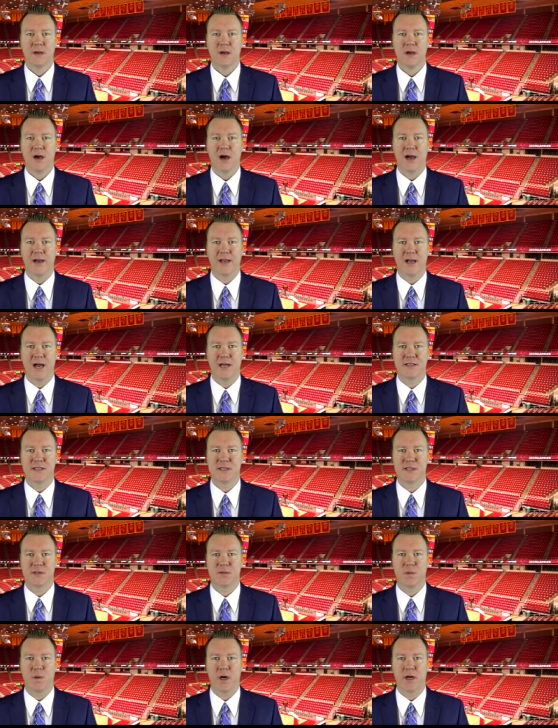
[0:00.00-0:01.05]
Hi guys,
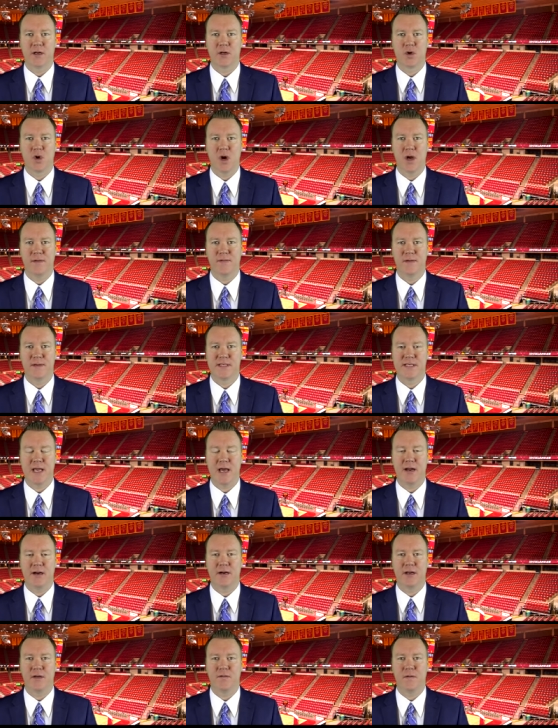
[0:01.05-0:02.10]
this is Vernon Croy for
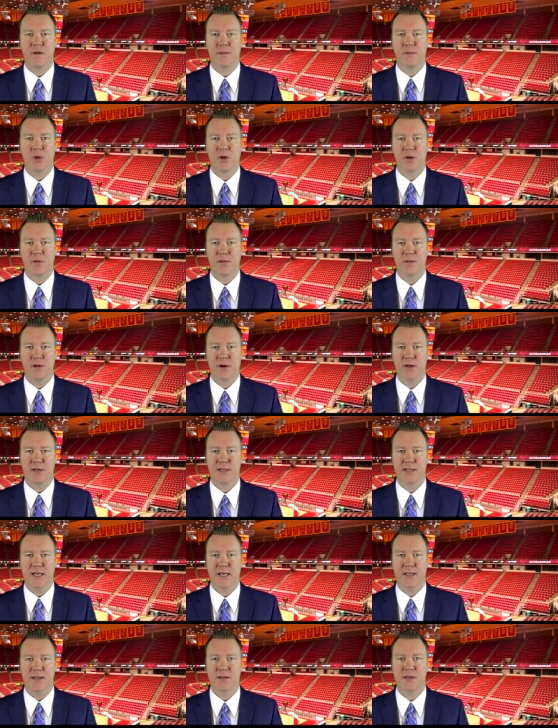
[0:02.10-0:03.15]
Saturday, February
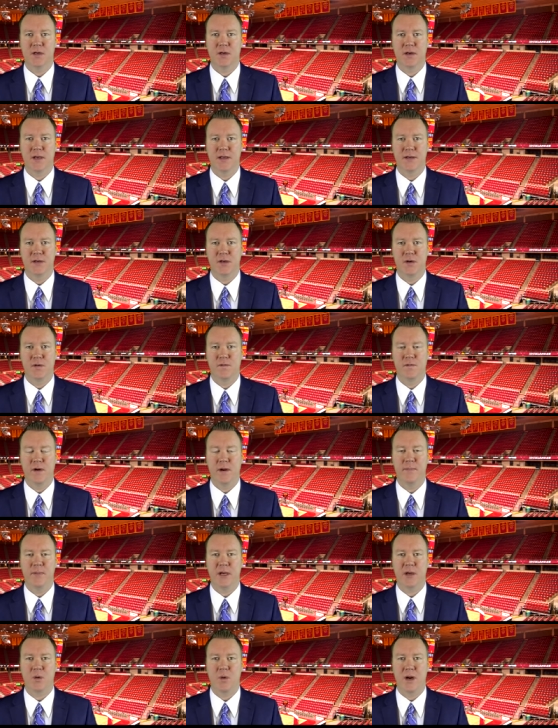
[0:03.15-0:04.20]
13th. I'll get to your free
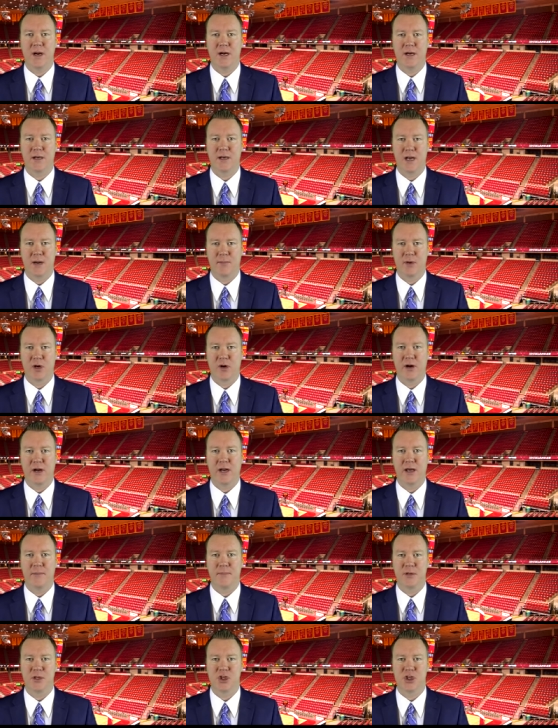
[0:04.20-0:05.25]
pick winner coming right
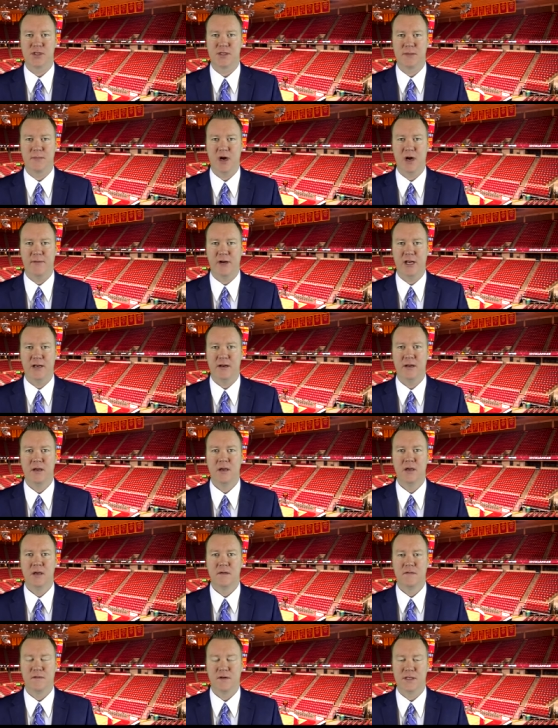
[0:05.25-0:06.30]
up in just a moment.
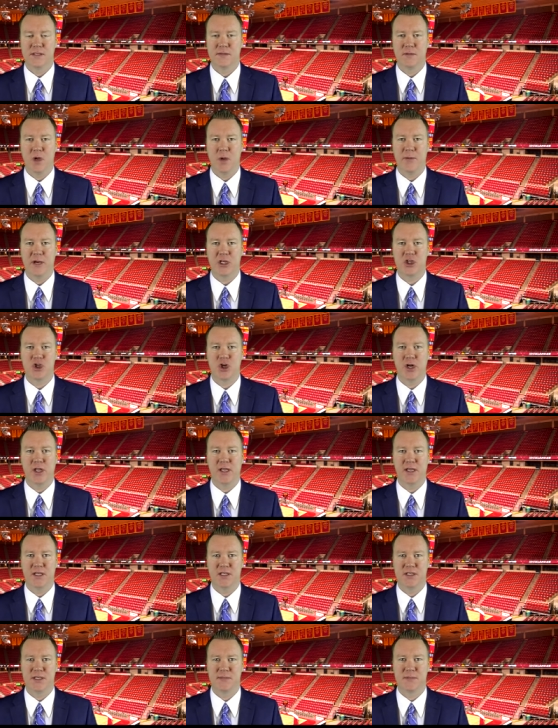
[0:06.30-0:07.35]
First of all, make sure
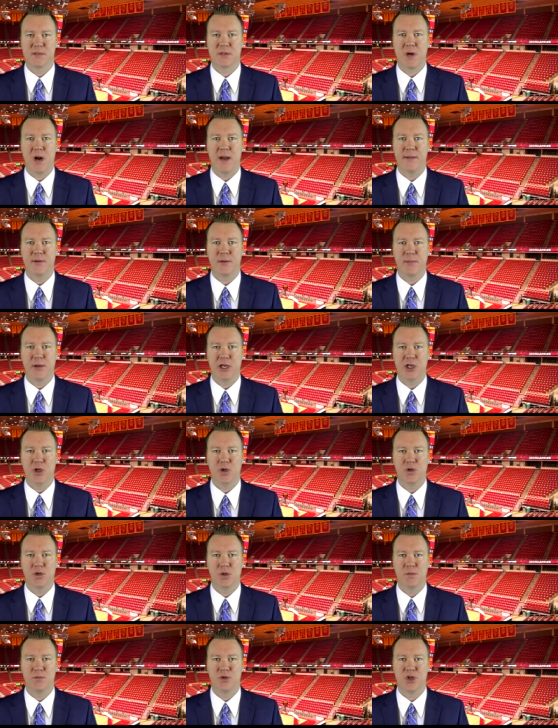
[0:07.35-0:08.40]
that you subscribe to my
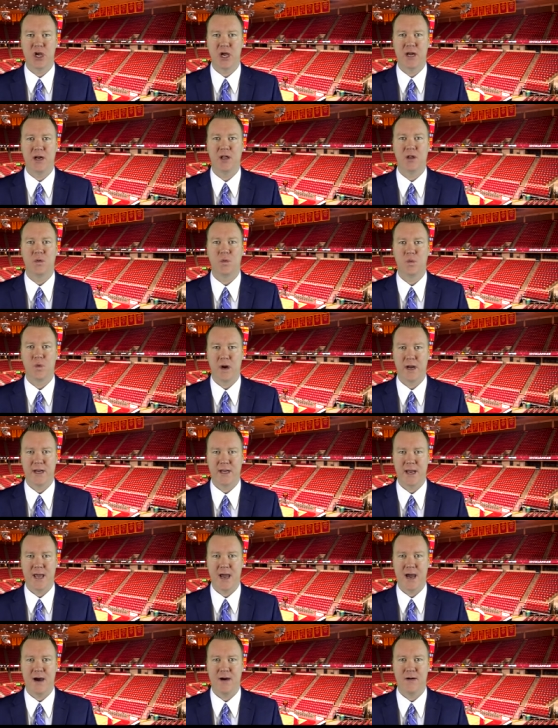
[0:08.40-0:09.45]
YouTube channel right
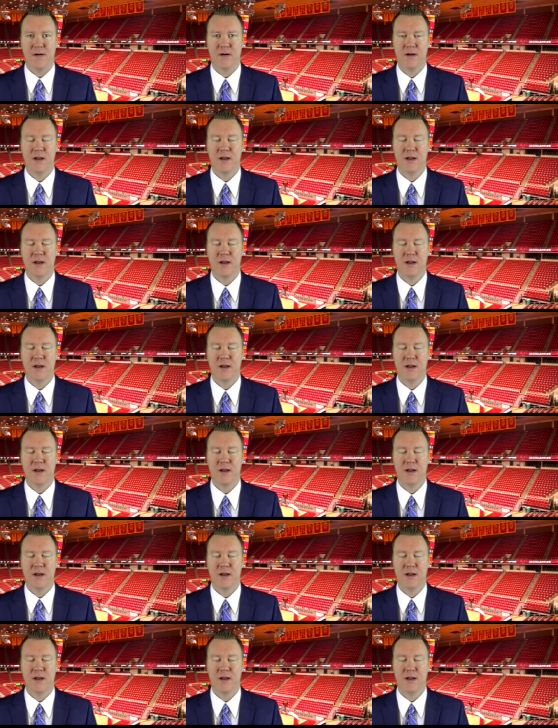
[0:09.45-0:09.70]
now.